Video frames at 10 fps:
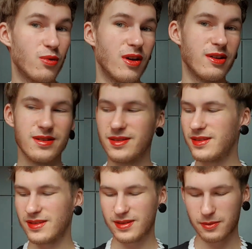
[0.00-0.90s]
product.
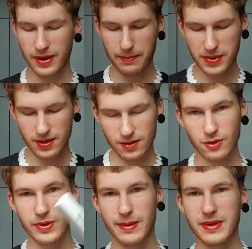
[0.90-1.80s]
So let me
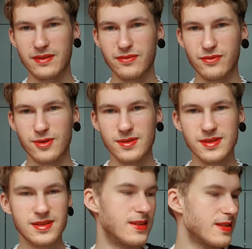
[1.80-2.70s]
grab that
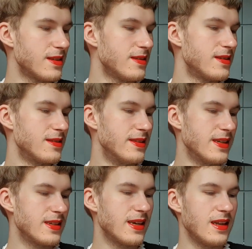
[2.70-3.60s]
first. This is the
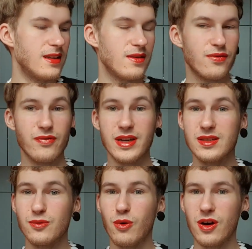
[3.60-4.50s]
dedicated
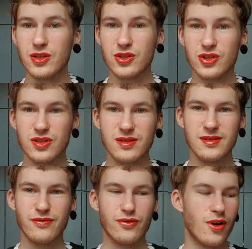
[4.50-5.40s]
face wash
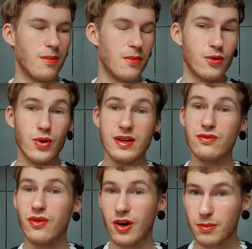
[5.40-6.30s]
from Rain
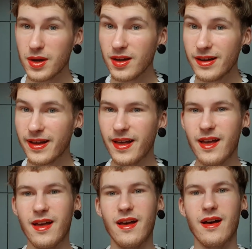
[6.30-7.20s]
Pharma.
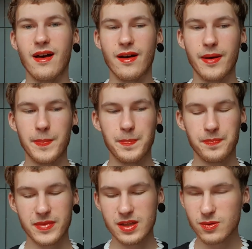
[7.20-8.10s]

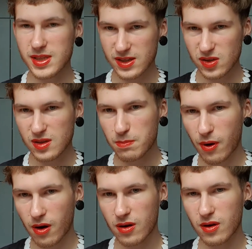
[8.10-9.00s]
This was actually
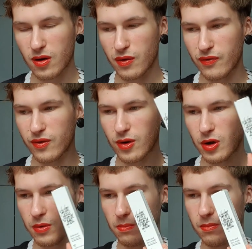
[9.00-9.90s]
part of
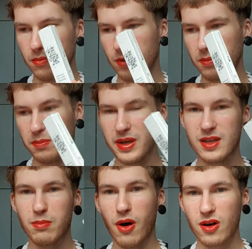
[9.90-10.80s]
a
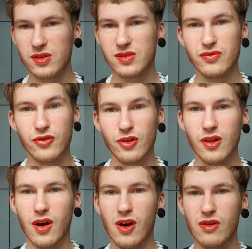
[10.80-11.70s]
big box
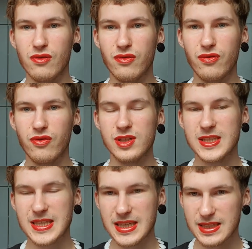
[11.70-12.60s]
full of
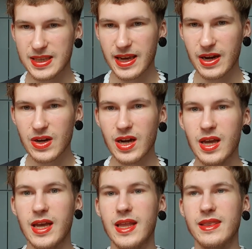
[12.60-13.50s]
skincare
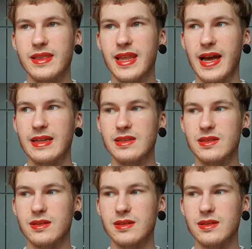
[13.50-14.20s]
that